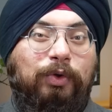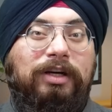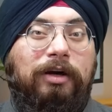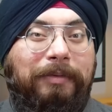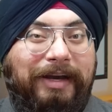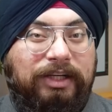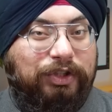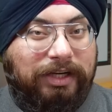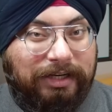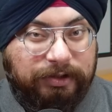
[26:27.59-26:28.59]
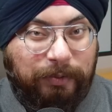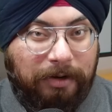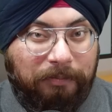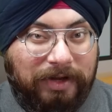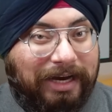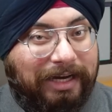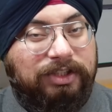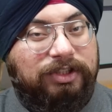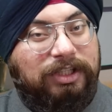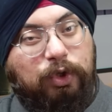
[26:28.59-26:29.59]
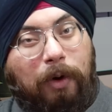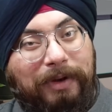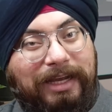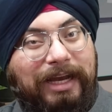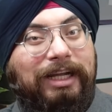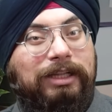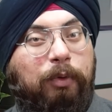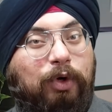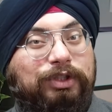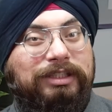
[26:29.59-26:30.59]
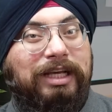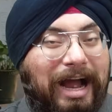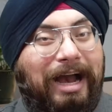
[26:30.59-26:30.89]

to the government exchequer as well. It is just complicating the process